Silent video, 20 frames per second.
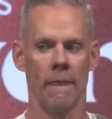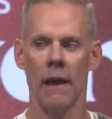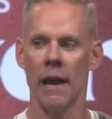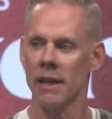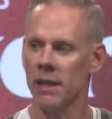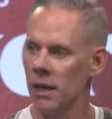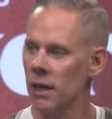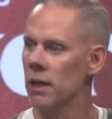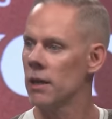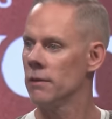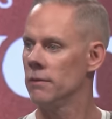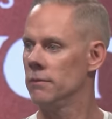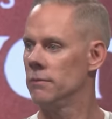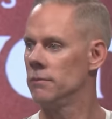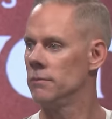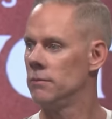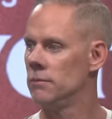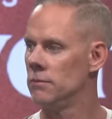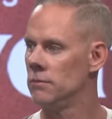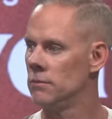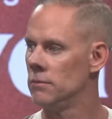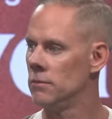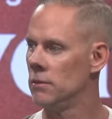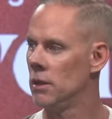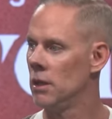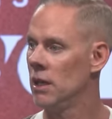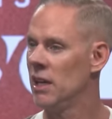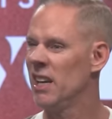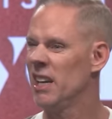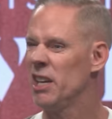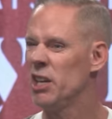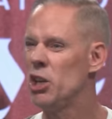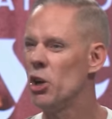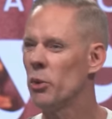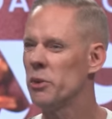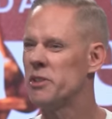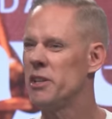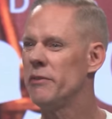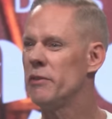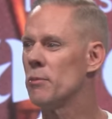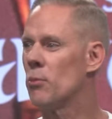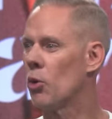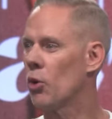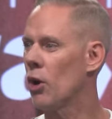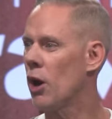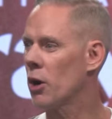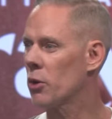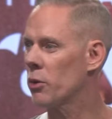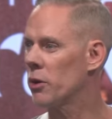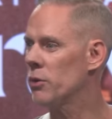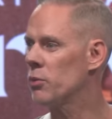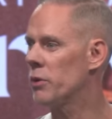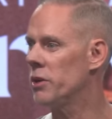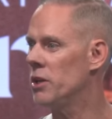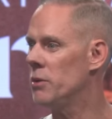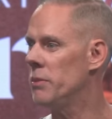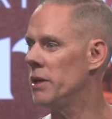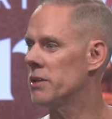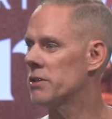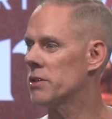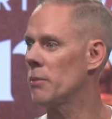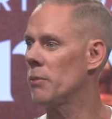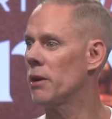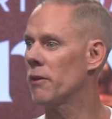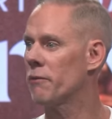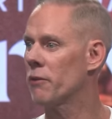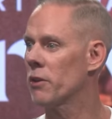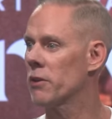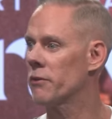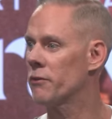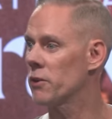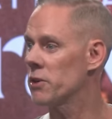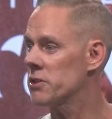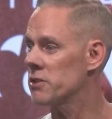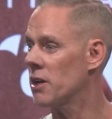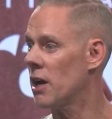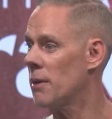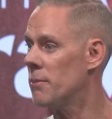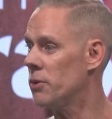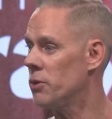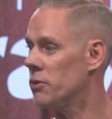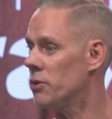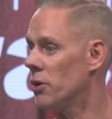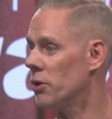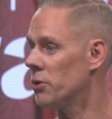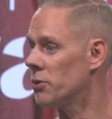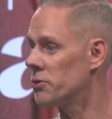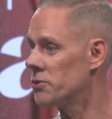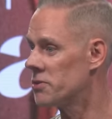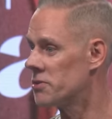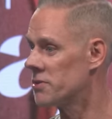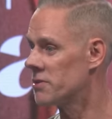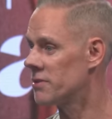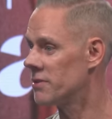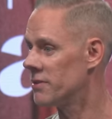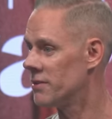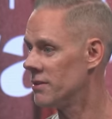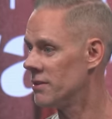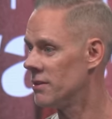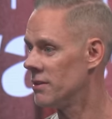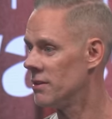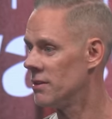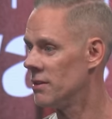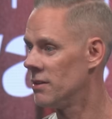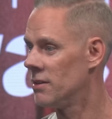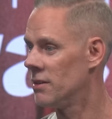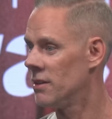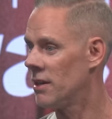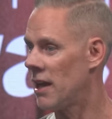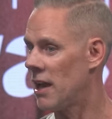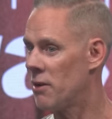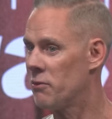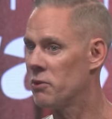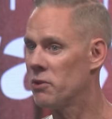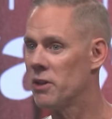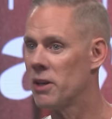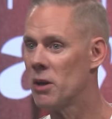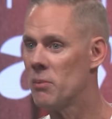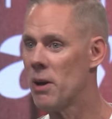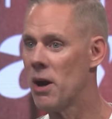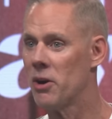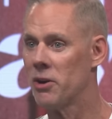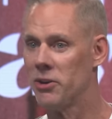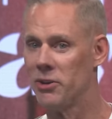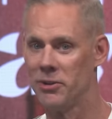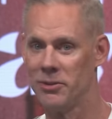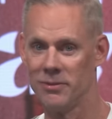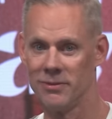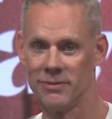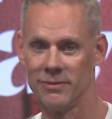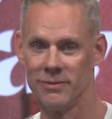I get it. You know it's even more awkward when you meet somebody for the first time who knows everything about you,